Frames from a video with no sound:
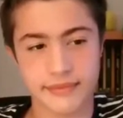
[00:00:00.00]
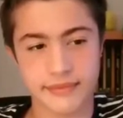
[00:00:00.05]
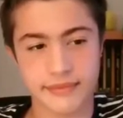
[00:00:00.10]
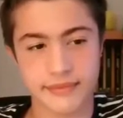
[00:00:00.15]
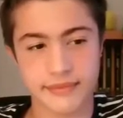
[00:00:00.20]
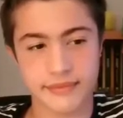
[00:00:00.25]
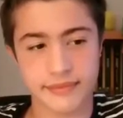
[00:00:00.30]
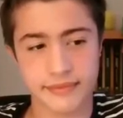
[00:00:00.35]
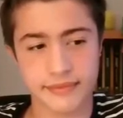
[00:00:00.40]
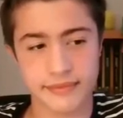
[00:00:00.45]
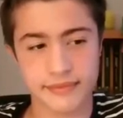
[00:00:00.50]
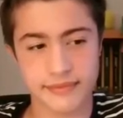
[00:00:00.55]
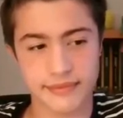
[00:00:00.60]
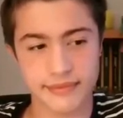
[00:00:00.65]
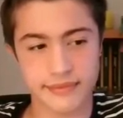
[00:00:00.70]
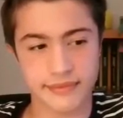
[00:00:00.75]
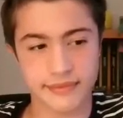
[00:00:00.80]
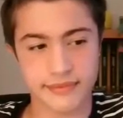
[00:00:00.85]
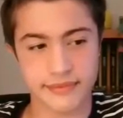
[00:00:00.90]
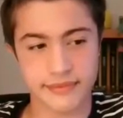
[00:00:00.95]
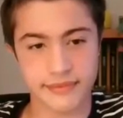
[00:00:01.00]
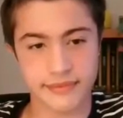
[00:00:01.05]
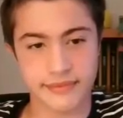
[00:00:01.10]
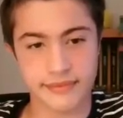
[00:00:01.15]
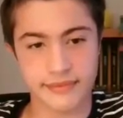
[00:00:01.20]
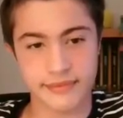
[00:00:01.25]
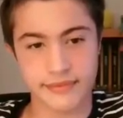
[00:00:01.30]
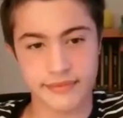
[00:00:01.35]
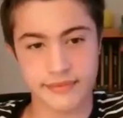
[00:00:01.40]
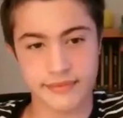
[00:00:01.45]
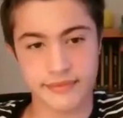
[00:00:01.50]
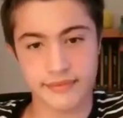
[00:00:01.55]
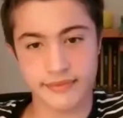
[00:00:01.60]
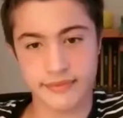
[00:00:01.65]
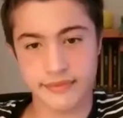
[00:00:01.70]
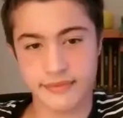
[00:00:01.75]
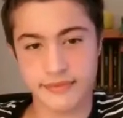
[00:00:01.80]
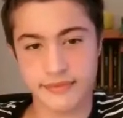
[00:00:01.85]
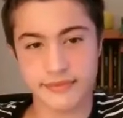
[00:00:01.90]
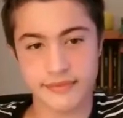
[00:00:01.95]

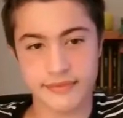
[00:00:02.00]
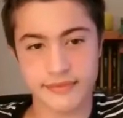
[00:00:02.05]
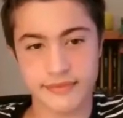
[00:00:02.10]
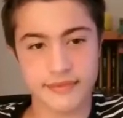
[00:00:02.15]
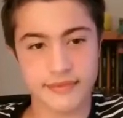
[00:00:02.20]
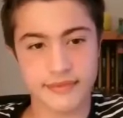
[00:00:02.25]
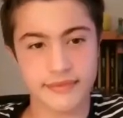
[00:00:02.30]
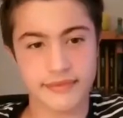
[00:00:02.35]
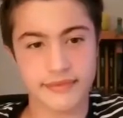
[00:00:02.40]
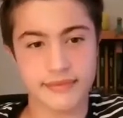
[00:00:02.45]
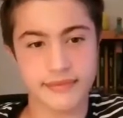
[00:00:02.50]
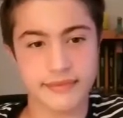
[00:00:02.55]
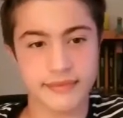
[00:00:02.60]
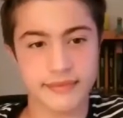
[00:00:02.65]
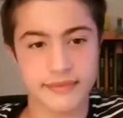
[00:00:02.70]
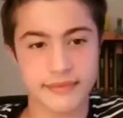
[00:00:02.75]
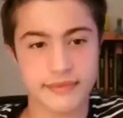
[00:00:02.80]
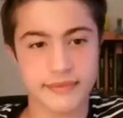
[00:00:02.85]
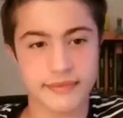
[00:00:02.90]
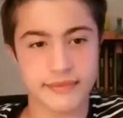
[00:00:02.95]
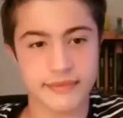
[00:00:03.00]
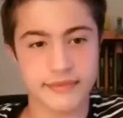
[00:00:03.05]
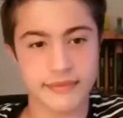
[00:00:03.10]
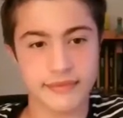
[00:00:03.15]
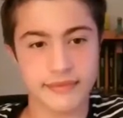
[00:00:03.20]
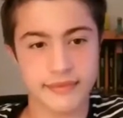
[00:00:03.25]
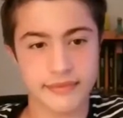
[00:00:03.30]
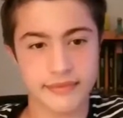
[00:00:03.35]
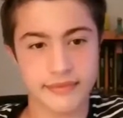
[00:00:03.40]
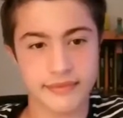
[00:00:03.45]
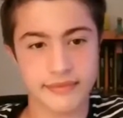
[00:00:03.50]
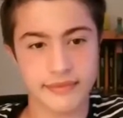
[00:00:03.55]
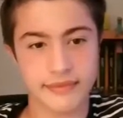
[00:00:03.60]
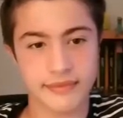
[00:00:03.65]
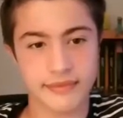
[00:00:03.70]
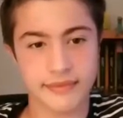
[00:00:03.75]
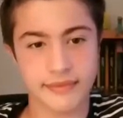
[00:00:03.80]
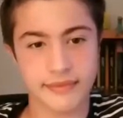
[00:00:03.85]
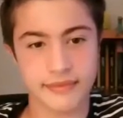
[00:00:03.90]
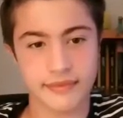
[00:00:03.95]

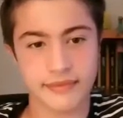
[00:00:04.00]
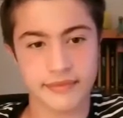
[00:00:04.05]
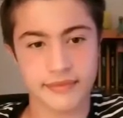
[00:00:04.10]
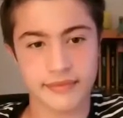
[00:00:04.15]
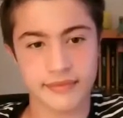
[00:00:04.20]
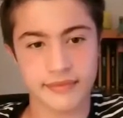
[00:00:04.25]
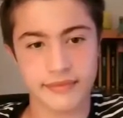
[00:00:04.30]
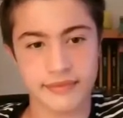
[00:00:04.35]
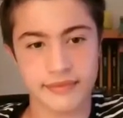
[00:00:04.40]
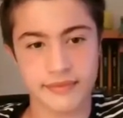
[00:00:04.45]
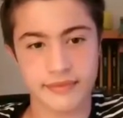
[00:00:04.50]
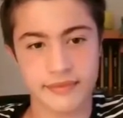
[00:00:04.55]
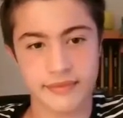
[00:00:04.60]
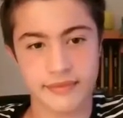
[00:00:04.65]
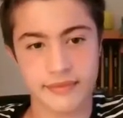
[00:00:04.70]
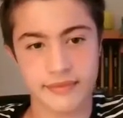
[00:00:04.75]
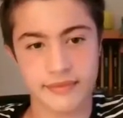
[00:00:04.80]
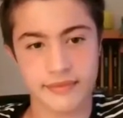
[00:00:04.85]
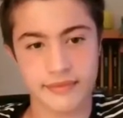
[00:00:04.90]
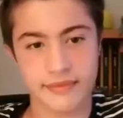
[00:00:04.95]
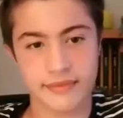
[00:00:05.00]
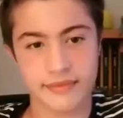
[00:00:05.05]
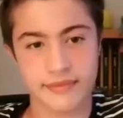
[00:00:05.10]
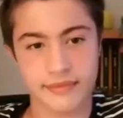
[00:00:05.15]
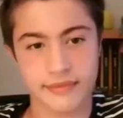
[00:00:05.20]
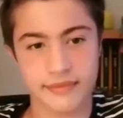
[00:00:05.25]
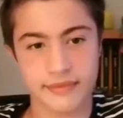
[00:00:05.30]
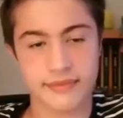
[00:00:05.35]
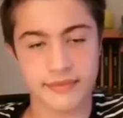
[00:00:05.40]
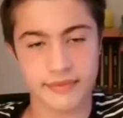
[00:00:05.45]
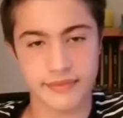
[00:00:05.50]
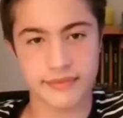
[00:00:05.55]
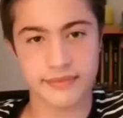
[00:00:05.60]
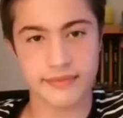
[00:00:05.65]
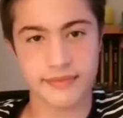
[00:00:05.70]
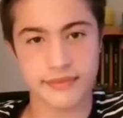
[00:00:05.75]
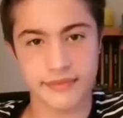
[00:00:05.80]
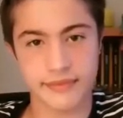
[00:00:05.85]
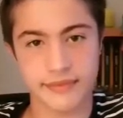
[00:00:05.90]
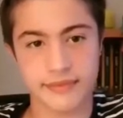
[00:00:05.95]

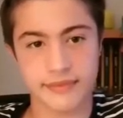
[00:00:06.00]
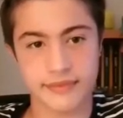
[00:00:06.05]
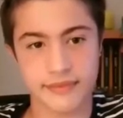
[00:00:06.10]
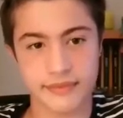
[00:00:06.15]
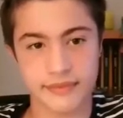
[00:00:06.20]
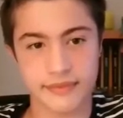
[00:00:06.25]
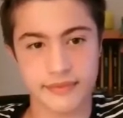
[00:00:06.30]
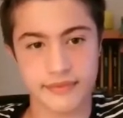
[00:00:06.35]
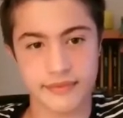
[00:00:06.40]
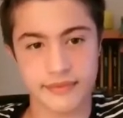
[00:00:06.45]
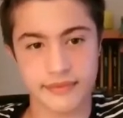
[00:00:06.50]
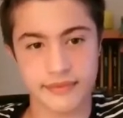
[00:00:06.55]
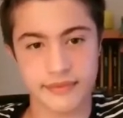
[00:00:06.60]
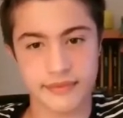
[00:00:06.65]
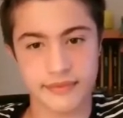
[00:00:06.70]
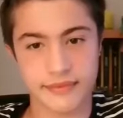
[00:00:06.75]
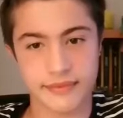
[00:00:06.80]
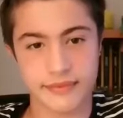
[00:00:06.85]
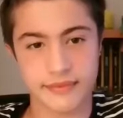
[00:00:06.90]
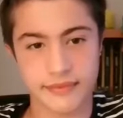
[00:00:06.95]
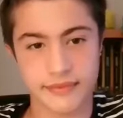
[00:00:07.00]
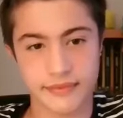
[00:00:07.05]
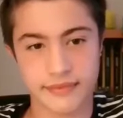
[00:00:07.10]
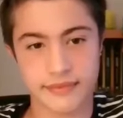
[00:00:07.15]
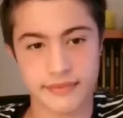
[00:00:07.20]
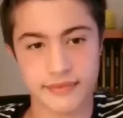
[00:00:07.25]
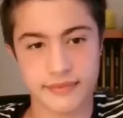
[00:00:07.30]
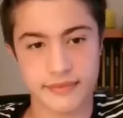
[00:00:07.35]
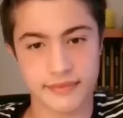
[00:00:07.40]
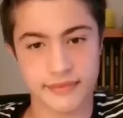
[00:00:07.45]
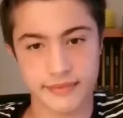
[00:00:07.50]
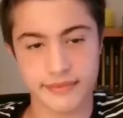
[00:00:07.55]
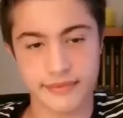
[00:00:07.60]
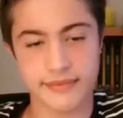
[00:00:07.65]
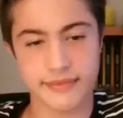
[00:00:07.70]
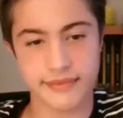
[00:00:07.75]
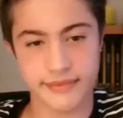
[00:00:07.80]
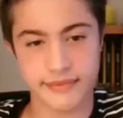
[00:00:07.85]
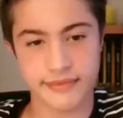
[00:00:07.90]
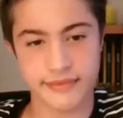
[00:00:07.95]
This person isn't speaking.